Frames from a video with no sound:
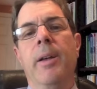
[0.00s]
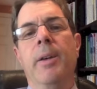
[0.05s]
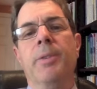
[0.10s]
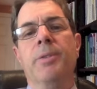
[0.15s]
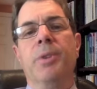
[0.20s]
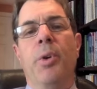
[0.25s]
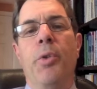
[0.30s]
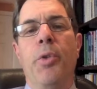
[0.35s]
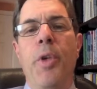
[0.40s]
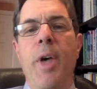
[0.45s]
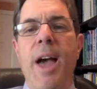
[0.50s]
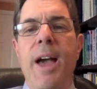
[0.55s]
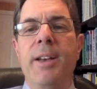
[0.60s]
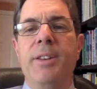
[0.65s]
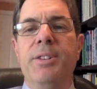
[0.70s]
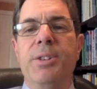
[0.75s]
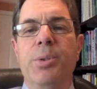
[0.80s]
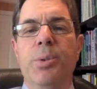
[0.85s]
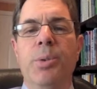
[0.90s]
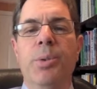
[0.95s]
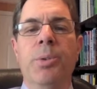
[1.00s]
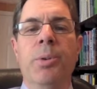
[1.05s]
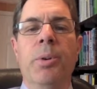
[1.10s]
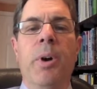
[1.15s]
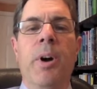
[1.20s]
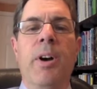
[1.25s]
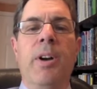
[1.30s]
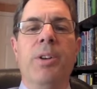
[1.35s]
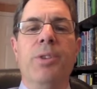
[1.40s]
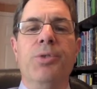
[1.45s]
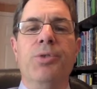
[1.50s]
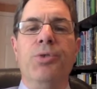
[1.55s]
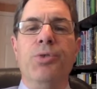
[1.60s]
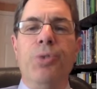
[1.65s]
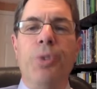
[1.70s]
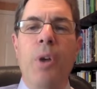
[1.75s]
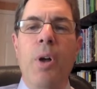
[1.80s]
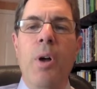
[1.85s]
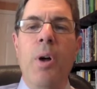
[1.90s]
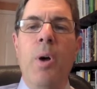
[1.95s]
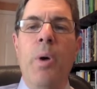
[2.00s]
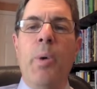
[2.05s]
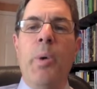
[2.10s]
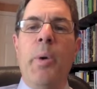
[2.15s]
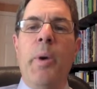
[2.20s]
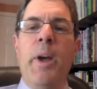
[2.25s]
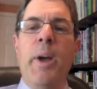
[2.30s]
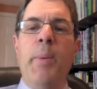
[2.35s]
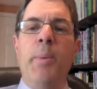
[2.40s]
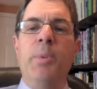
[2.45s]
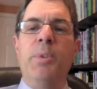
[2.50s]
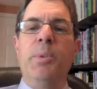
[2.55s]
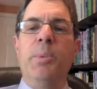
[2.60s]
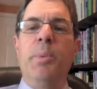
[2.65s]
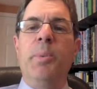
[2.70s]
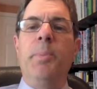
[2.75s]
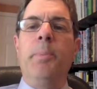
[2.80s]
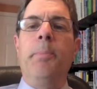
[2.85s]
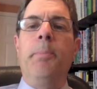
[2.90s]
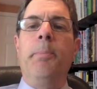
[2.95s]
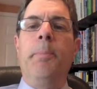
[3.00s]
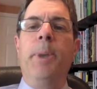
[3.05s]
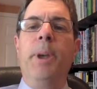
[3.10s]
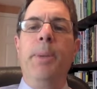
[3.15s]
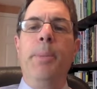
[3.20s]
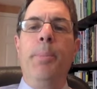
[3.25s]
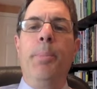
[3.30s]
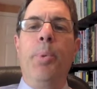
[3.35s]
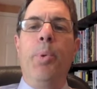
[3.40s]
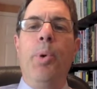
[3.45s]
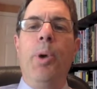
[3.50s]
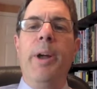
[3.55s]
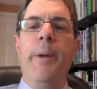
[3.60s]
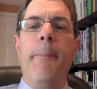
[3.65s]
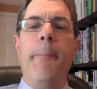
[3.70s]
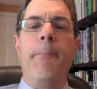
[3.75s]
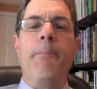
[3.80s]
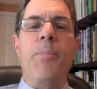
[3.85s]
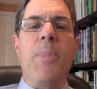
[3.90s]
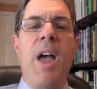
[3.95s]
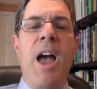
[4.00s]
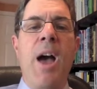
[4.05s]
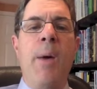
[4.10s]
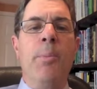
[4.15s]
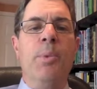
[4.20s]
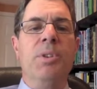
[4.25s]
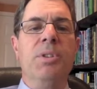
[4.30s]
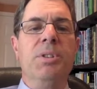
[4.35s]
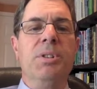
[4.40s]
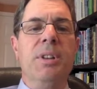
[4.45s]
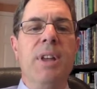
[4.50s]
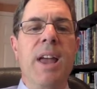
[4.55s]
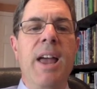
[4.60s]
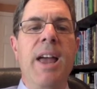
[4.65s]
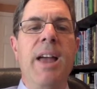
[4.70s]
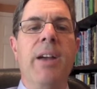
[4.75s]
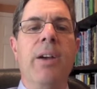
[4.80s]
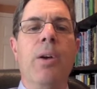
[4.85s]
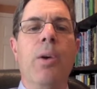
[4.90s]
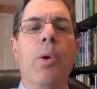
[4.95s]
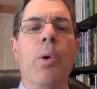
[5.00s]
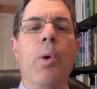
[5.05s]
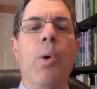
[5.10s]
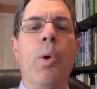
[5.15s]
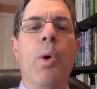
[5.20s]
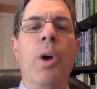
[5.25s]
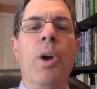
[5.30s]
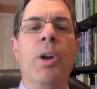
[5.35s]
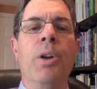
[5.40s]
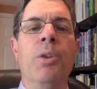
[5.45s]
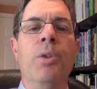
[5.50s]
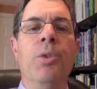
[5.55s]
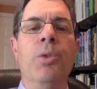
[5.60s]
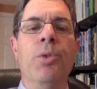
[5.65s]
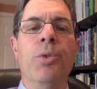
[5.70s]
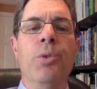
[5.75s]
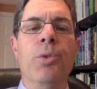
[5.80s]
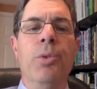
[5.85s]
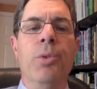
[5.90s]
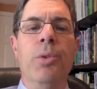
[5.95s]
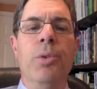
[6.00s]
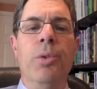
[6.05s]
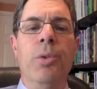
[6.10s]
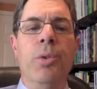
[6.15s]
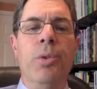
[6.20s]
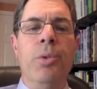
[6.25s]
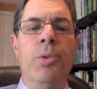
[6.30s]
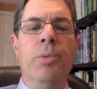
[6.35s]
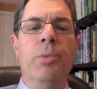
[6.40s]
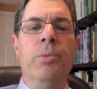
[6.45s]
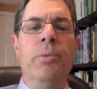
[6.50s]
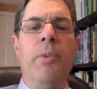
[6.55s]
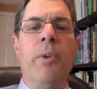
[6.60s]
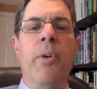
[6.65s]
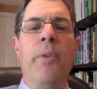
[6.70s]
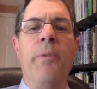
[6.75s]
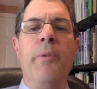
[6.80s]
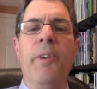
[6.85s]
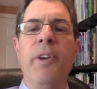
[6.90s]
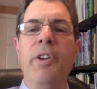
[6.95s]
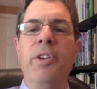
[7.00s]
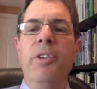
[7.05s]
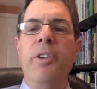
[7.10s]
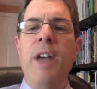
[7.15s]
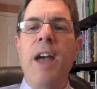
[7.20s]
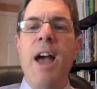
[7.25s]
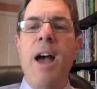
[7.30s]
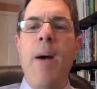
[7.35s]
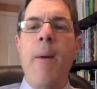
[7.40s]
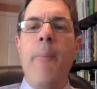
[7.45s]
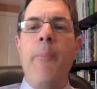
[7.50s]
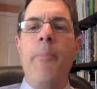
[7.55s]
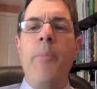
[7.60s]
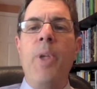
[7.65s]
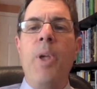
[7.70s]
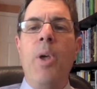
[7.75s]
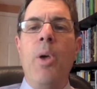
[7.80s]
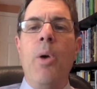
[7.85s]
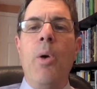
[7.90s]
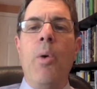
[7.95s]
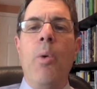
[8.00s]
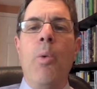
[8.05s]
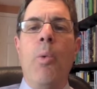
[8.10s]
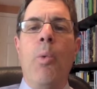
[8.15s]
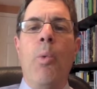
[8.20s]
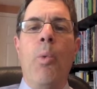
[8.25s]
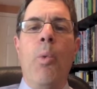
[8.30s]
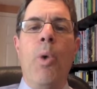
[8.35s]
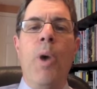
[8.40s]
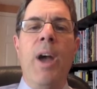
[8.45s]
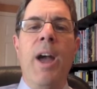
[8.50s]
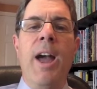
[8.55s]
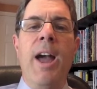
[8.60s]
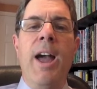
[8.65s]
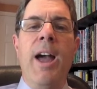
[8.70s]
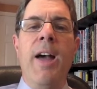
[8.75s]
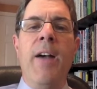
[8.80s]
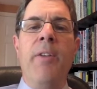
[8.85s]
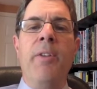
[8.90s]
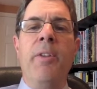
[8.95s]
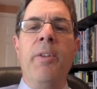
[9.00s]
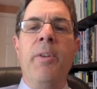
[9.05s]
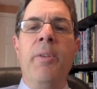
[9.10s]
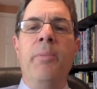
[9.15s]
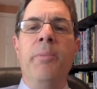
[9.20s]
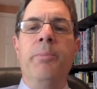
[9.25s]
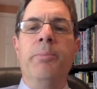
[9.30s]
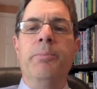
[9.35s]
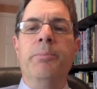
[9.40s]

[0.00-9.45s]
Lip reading: So thanks to a control, we were able to pinpoint a mistake or figure out where the